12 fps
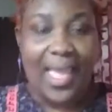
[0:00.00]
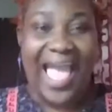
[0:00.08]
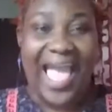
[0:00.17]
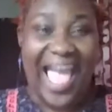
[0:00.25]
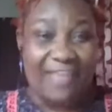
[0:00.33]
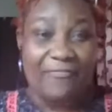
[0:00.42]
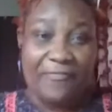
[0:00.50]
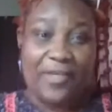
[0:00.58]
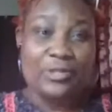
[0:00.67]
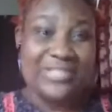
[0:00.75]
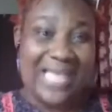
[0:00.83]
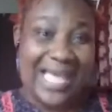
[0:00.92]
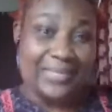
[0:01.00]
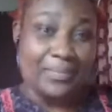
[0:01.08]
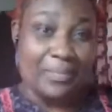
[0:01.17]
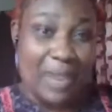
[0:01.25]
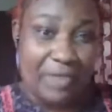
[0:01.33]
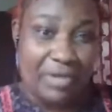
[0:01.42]
I failed at
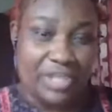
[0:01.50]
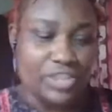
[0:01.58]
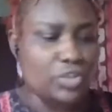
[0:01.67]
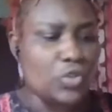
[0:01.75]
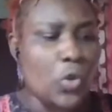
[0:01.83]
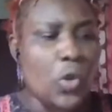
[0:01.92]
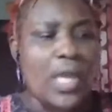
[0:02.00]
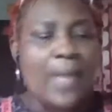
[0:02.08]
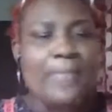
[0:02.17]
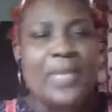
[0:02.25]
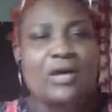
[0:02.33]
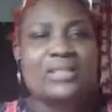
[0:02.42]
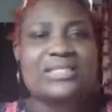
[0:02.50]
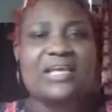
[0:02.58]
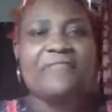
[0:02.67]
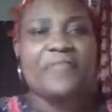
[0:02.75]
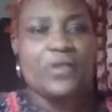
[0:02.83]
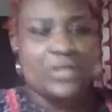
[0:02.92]
marriage. So because I
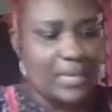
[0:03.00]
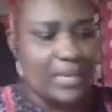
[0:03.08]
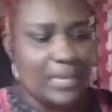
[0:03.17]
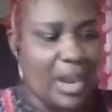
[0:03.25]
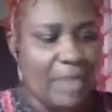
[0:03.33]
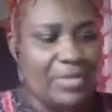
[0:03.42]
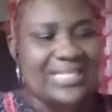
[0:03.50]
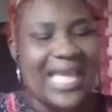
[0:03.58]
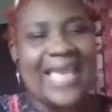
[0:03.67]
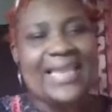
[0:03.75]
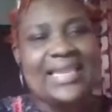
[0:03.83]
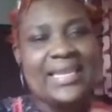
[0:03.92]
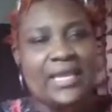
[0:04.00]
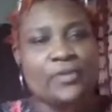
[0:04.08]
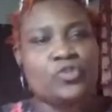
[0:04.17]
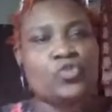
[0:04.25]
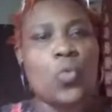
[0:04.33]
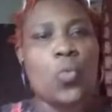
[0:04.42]
failed at marriage, I needed
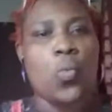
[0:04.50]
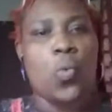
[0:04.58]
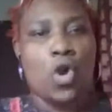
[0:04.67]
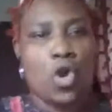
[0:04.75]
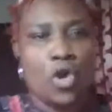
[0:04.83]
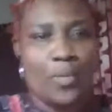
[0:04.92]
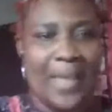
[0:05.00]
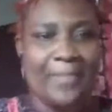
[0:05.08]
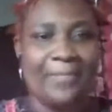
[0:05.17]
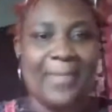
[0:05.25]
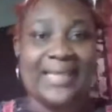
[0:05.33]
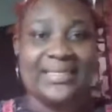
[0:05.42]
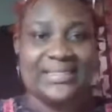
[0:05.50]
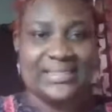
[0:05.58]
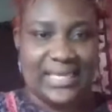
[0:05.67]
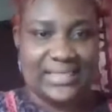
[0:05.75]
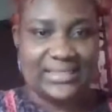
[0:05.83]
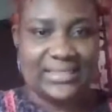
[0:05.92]
to work on my mindset